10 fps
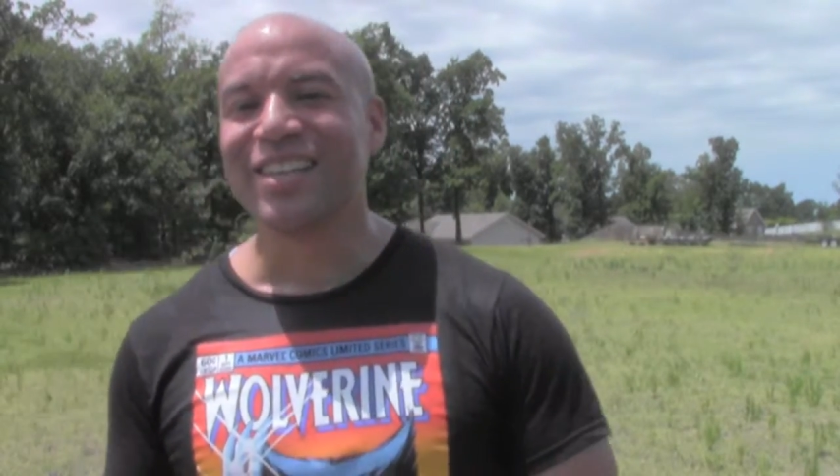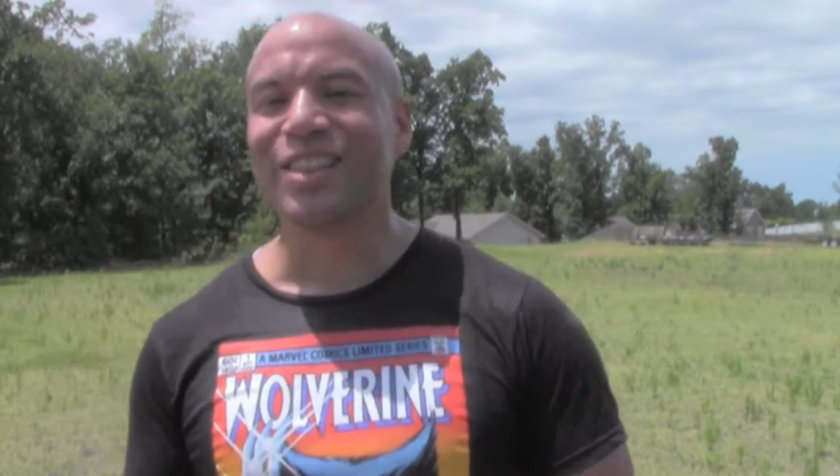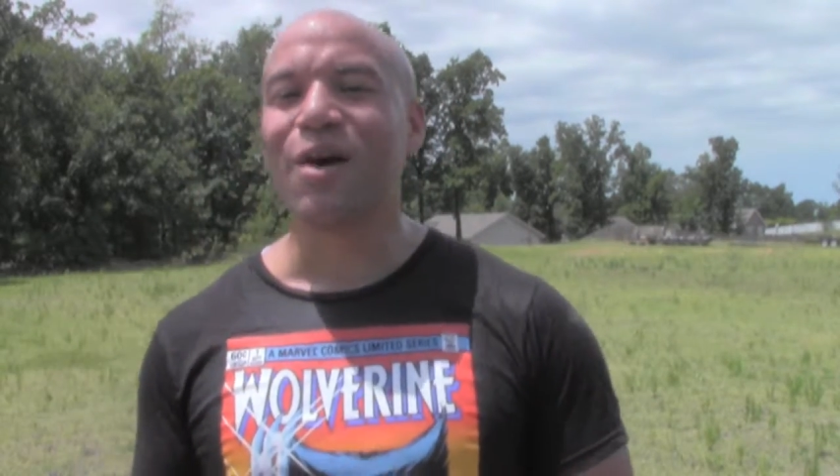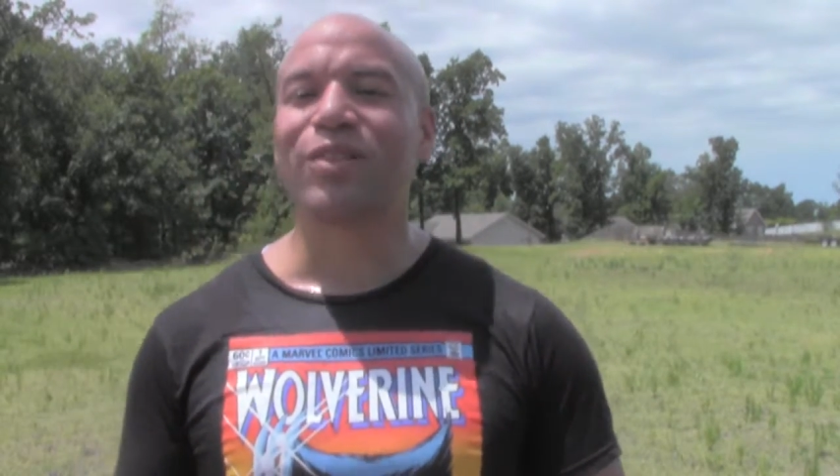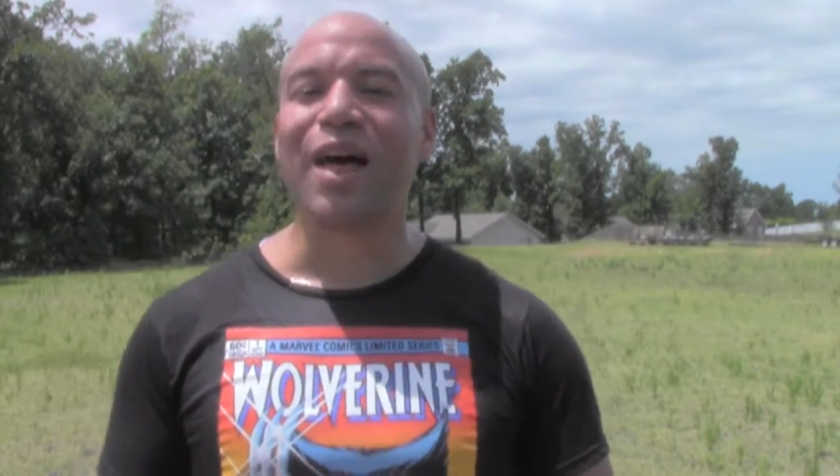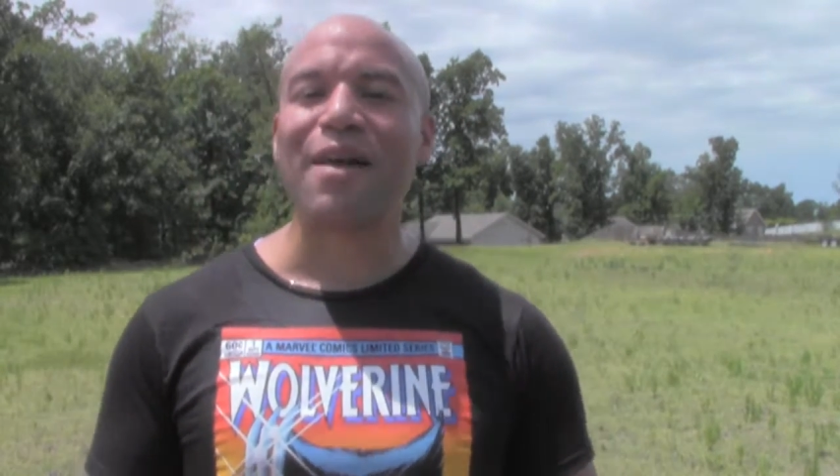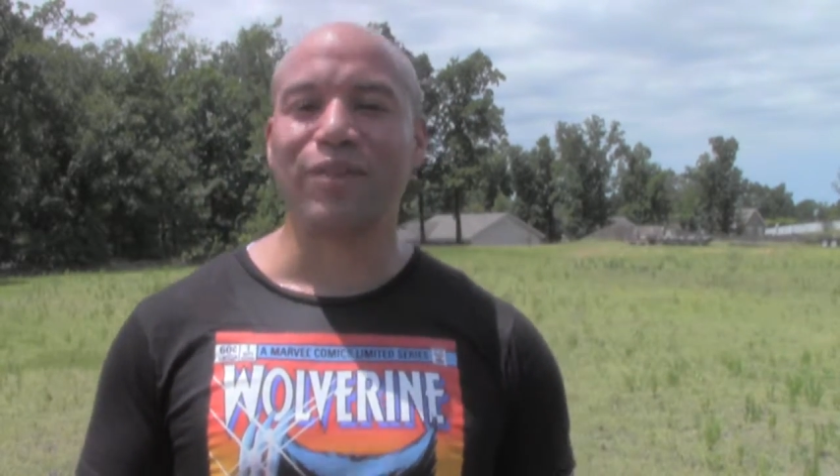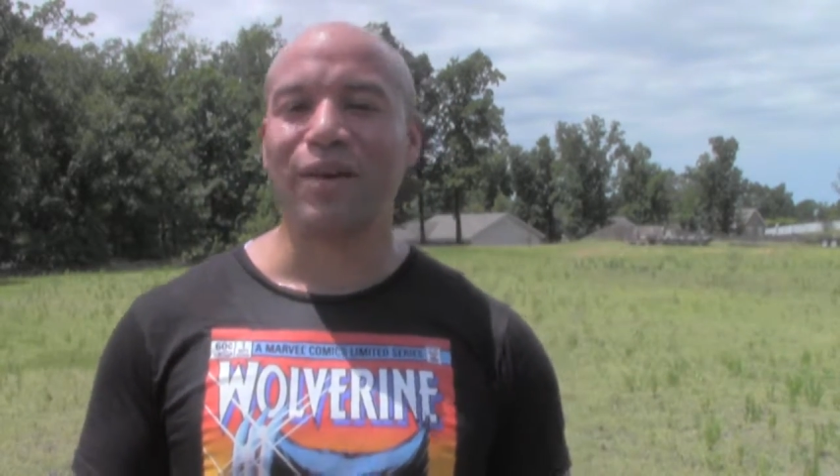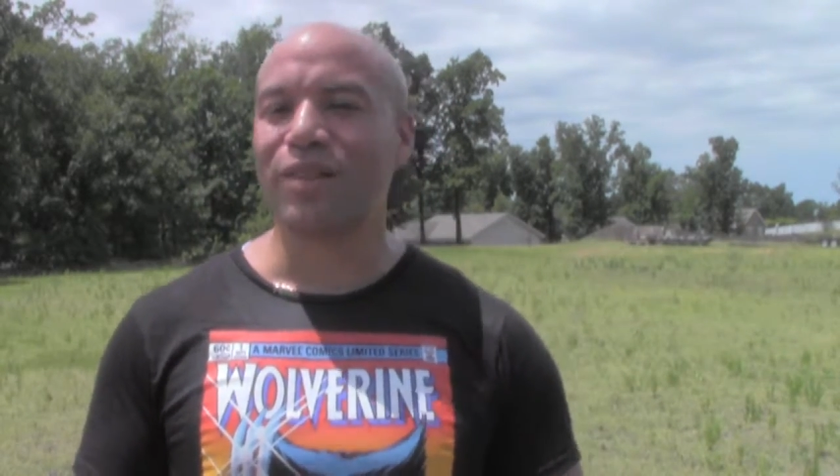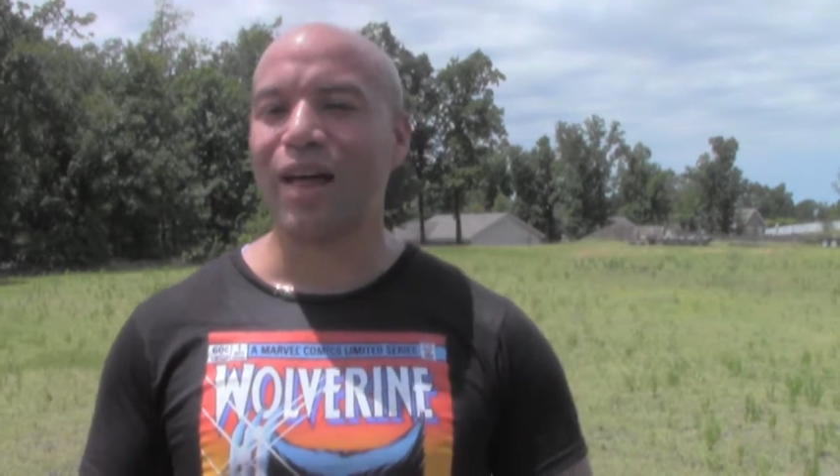love life,
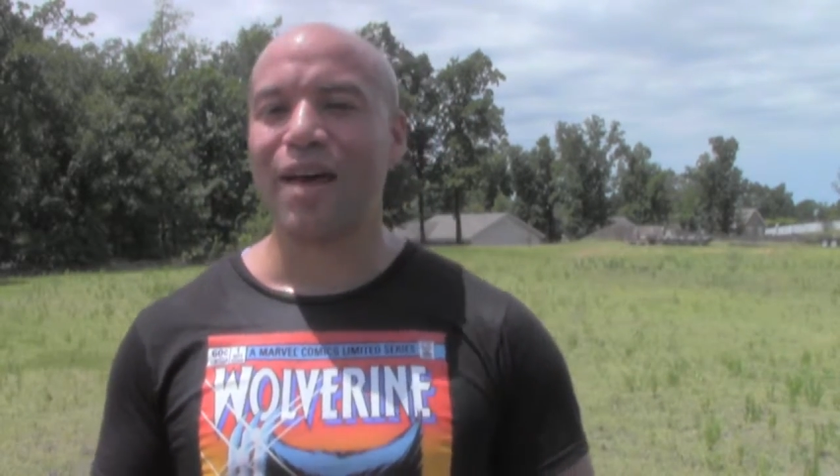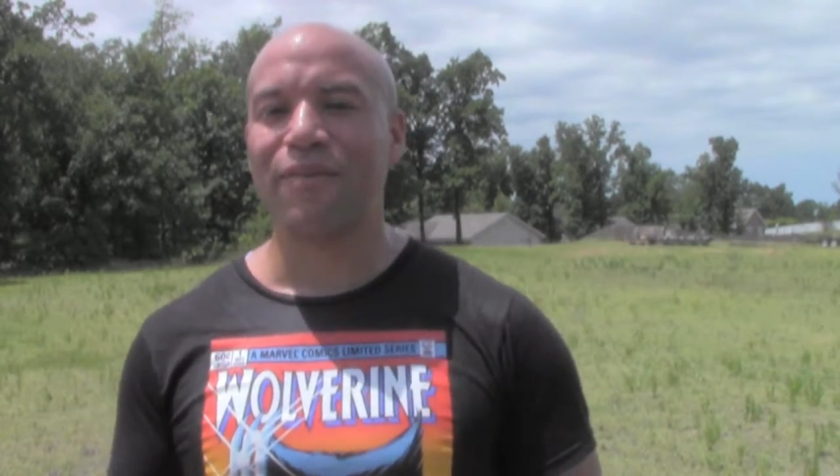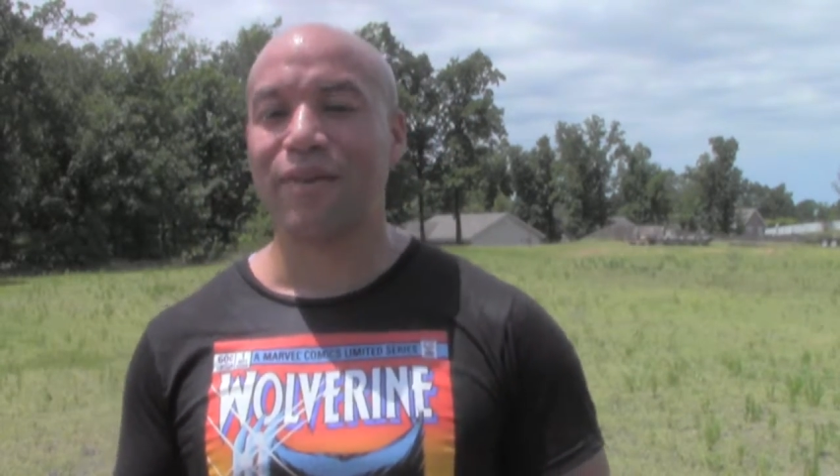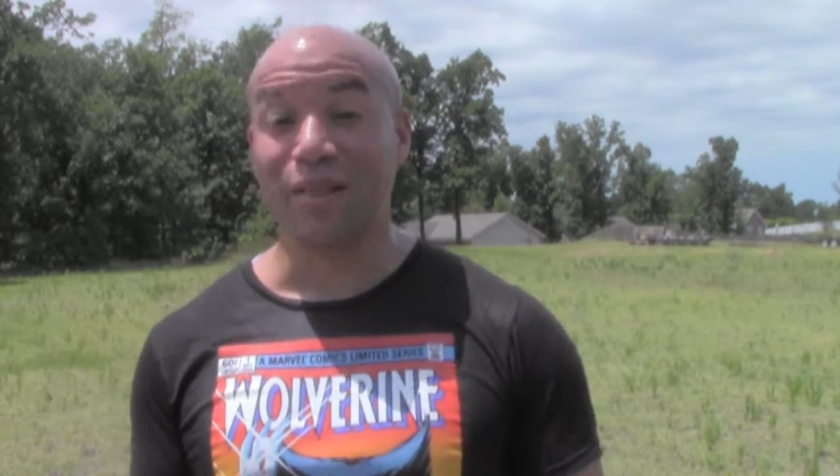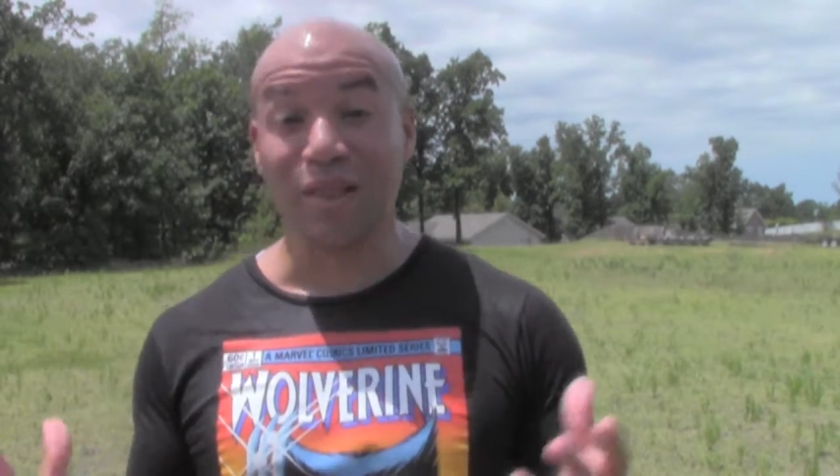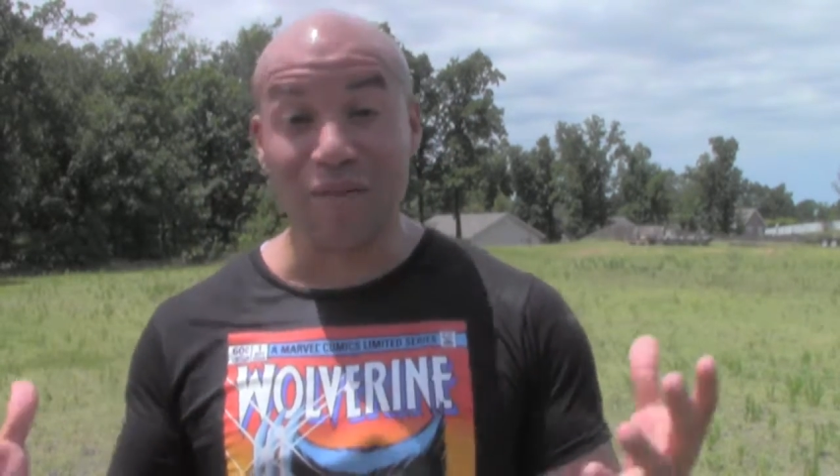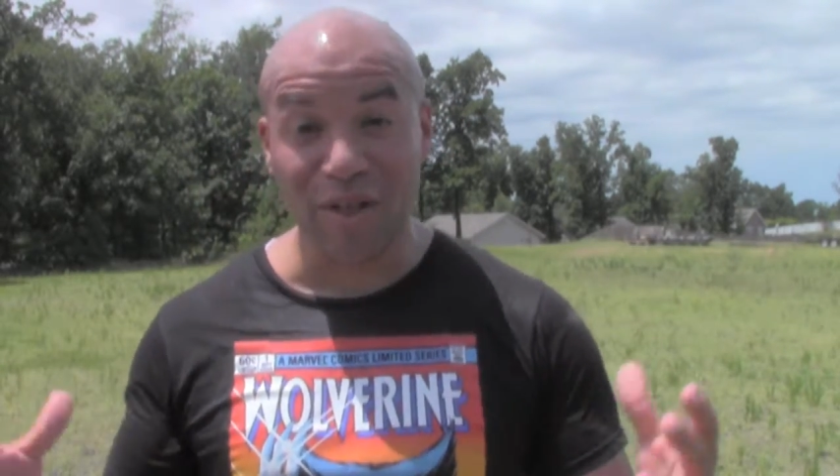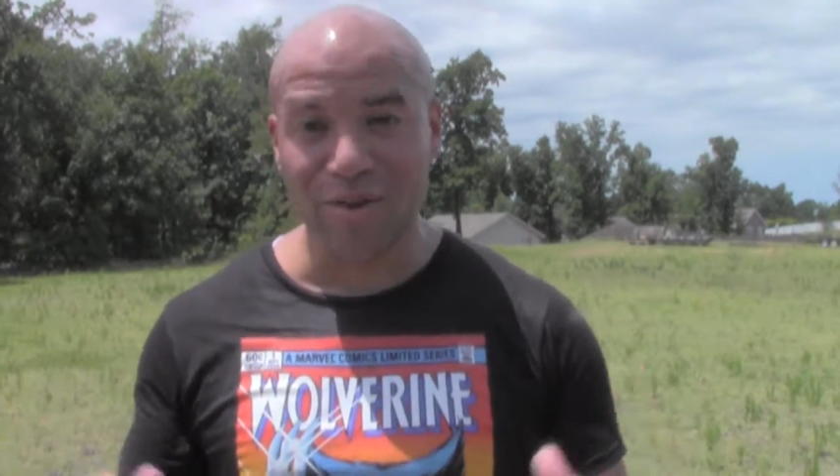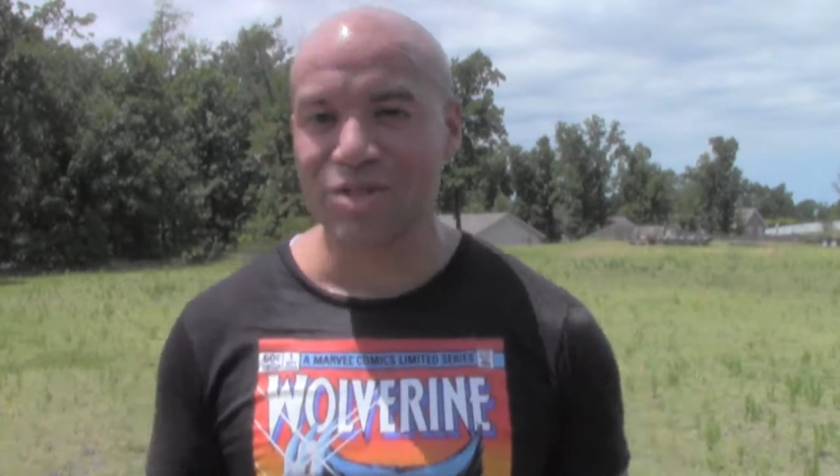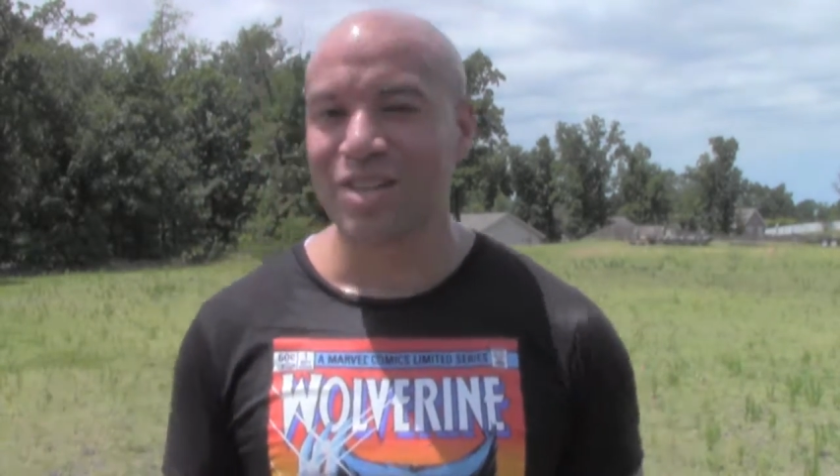live life, love
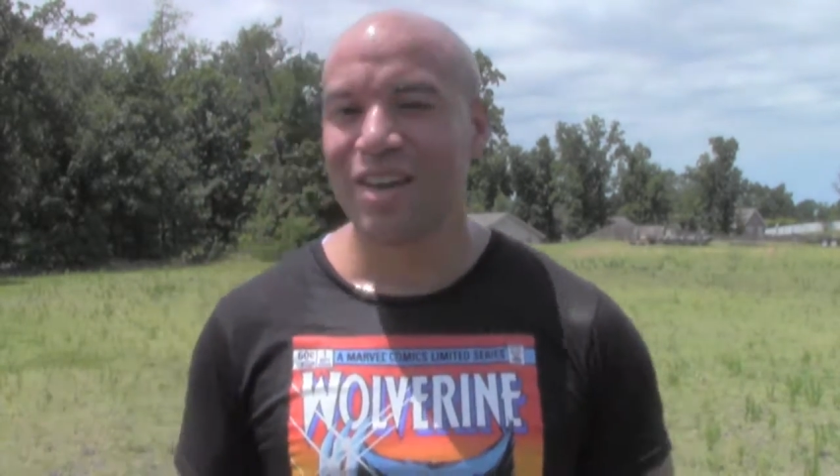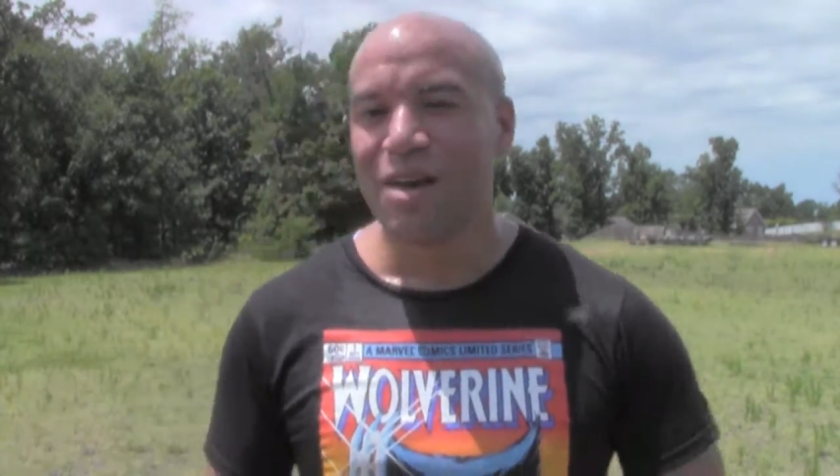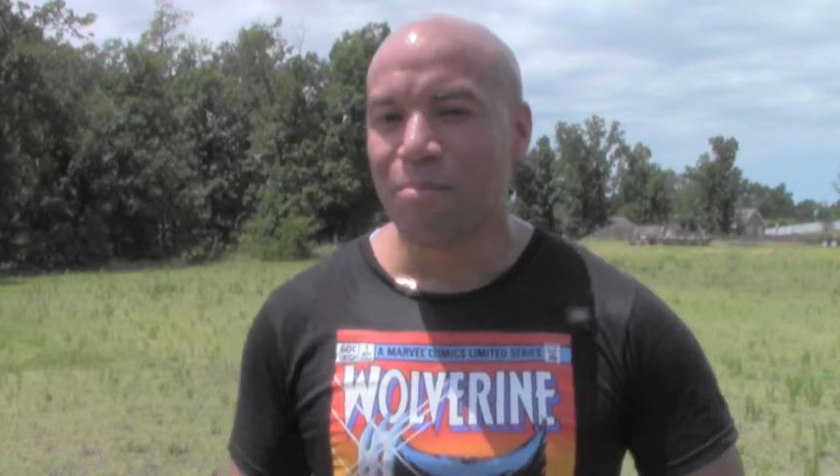others.